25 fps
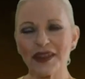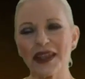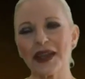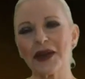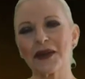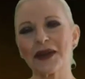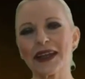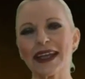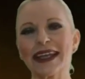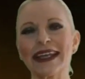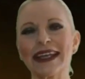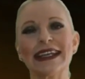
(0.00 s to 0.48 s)

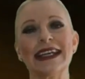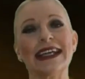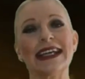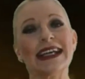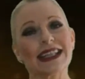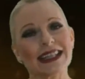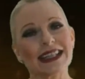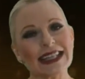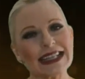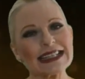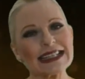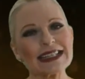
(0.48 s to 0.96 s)
Okay,
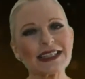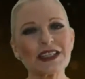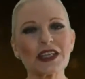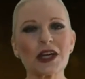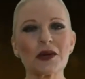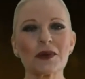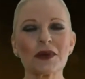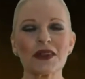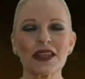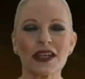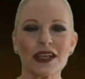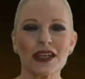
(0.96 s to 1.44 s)
let's
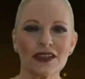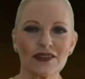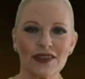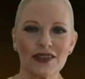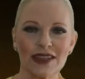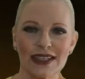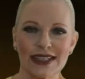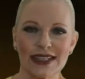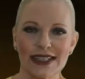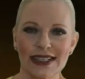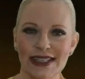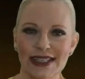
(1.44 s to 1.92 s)
start with the
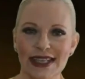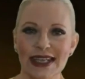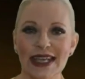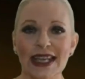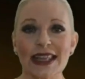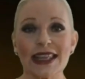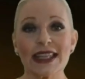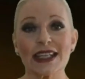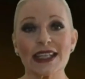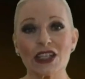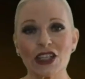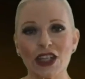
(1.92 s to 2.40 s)
obvious.
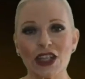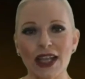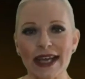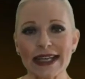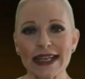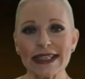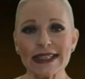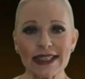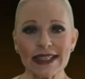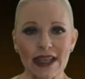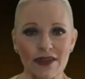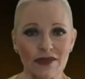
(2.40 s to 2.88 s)
The
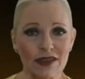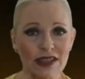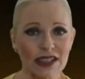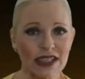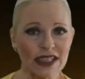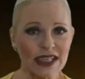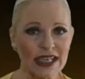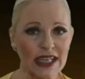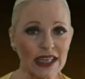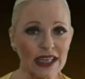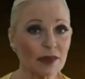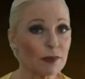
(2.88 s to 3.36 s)
July
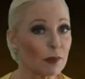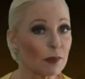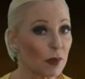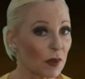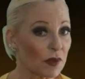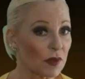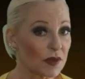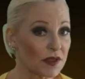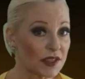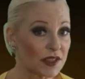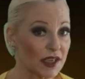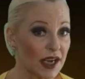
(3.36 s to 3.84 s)
17th
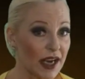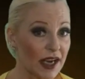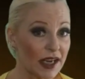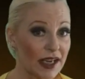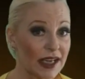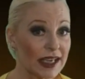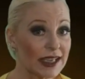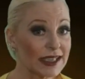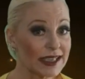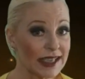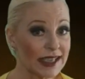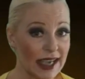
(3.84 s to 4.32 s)
birth sign
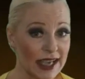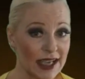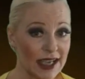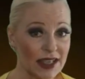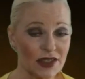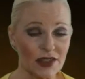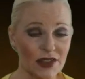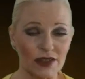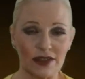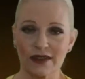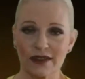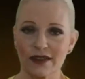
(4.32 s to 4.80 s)
is
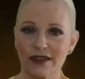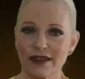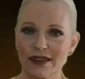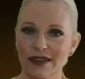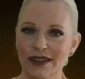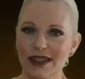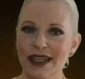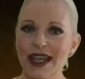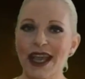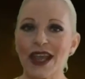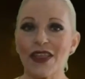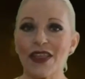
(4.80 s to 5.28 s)
Cancer.
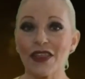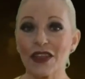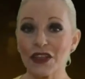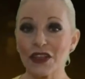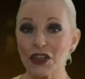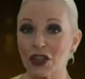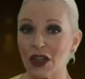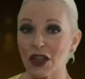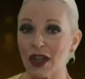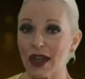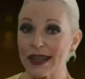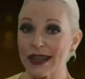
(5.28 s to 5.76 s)
The
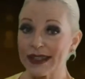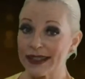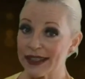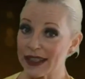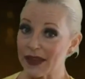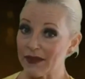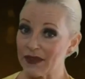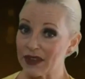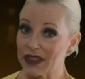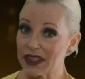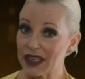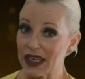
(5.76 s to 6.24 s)
July
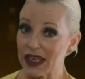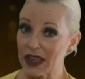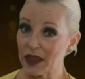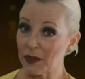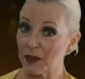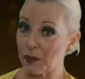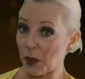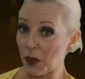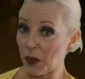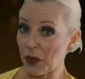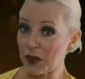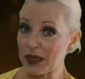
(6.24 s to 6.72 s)

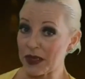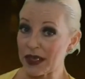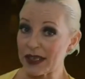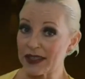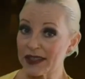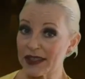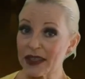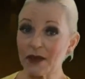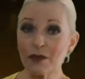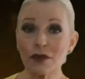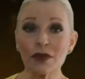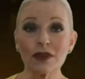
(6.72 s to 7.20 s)
17th birthday
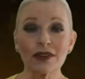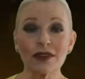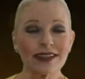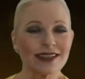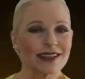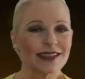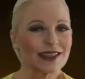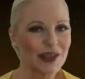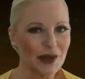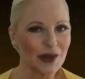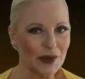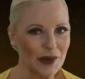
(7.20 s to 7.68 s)
symbol
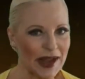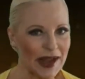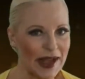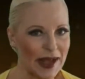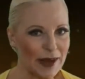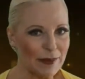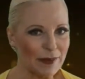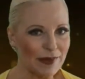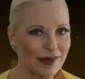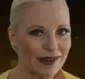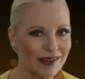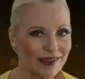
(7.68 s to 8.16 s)
is the
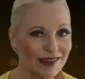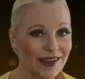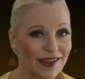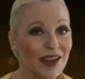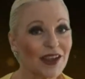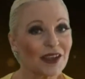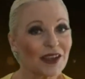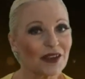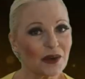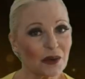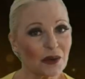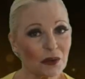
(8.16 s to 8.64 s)
crab.
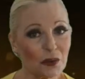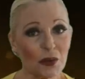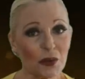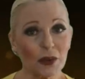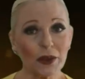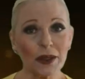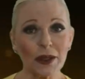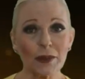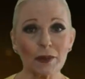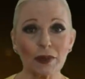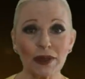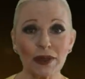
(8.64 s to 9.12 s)
Your
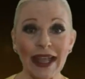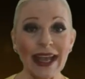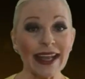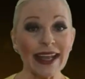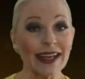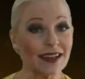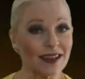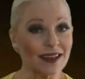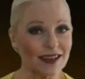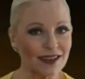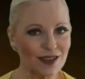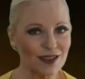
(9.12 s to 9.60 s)
ruling
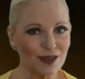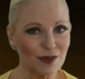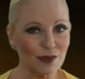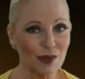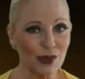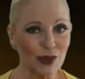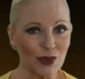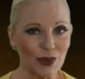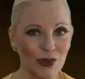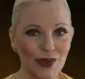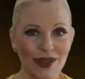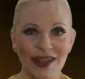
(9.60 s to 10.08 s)
planet is the
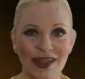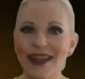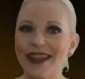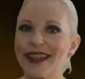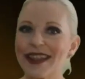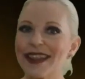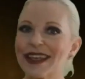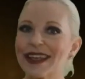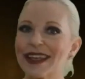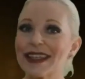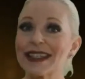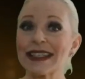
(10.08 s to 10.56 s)
moon,
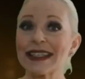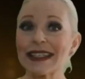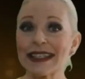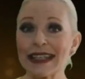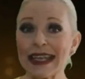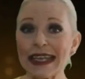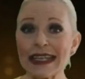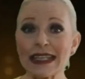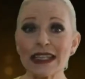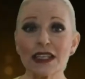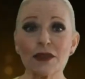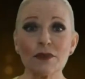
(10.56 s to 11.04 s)
that is
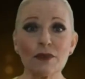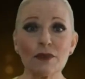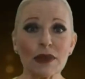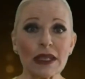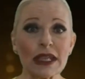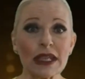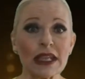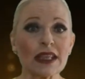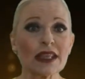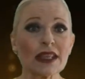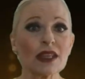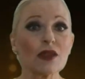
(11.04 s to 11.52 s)
said to
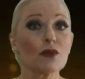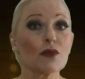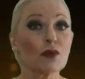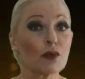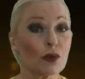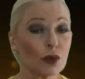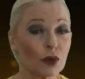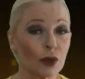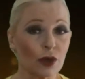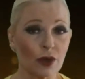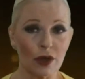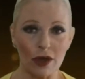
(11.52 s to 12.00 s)
be the
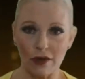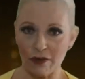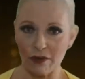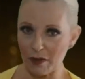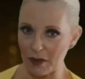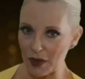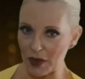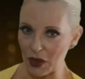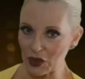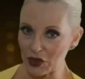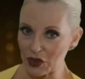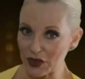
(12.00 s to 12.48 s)
ruler of
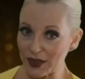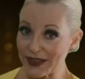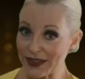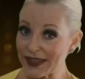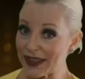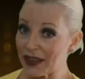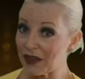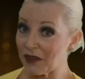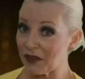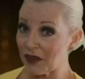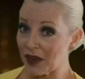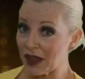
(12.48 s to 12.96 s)
emotions
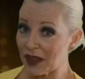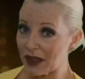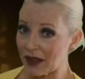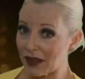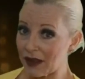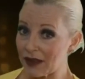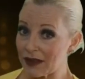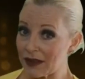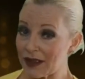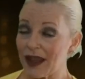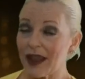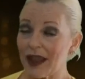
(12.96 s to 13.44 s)
and
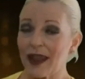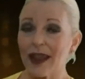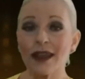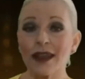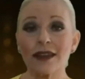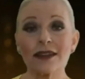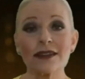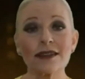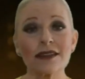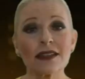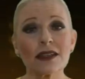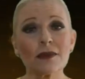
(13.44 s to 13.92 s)
feelings
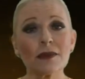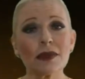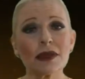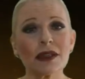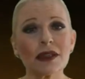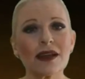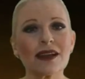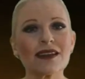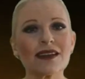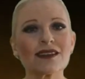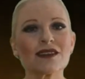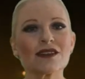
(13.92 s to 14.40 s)
and
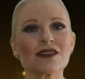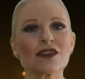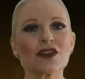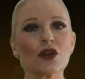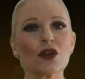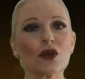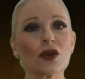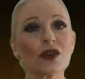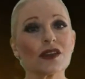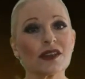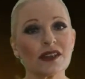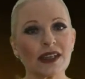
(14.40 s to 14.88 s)
symbolizes
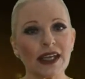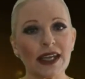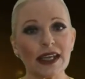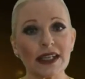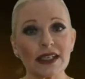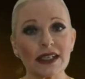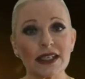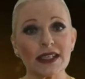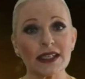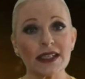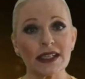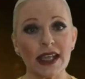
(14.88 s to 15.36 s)
your
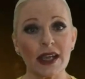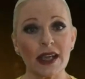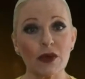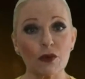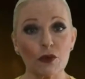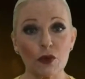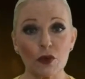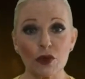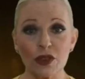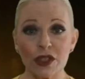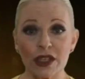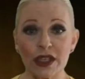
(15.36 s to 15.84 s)
day to day
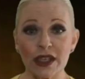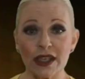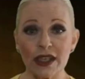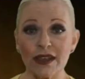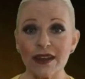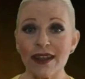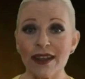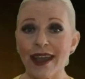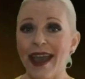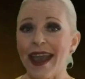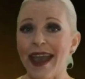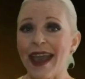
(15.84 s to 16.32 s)

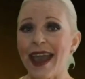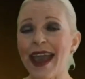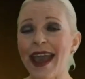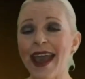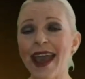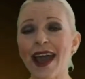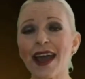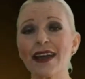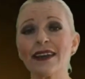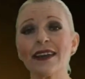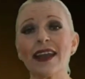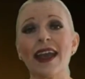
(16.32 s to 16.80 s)
routine
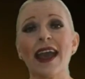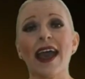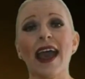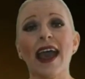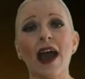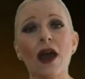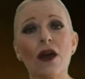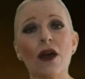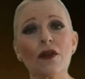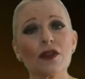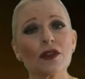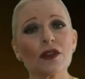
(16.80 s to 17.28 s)
and
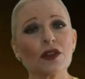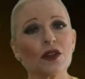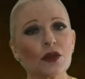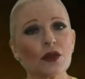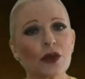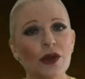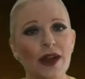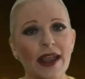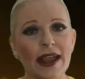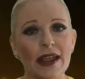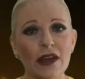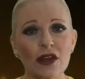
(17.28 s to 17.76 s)
how the
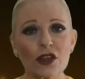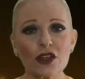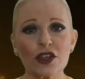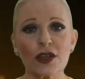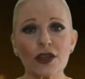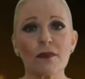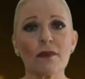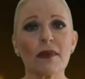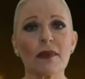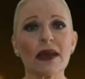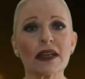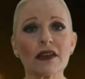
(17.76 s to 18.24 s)
lunar
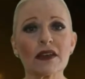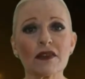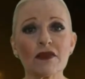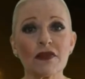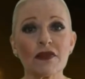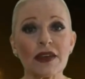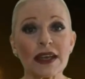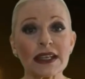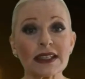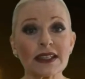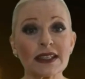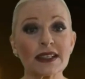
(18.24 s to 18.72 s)
energy
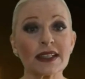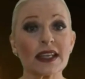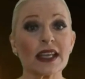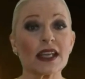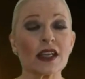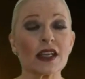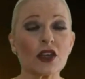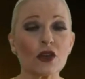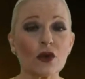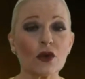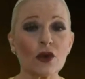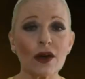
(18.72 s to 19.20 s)
manifests
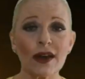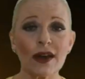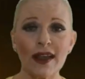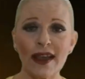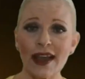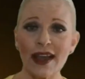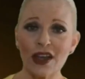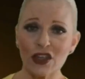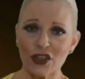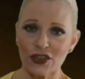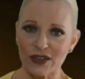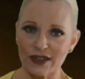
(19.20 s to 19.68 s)
in your
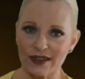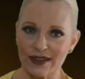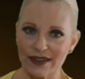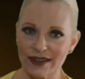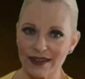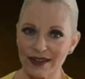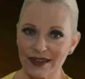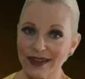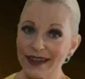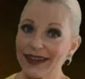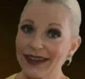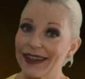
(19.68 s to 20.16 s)
actions.